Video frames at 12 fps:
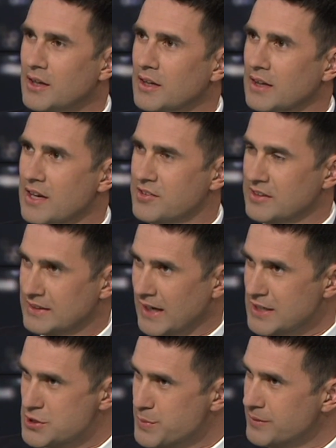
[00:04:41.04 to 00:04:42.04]
less
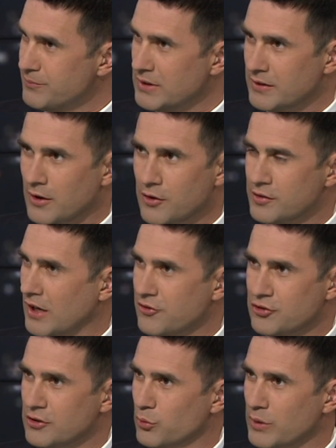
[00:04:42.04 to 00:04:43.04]
engagement in those
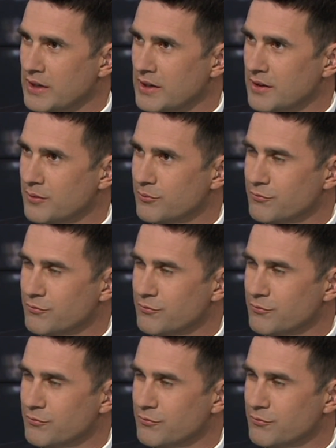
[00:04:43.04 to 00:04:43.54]
countries where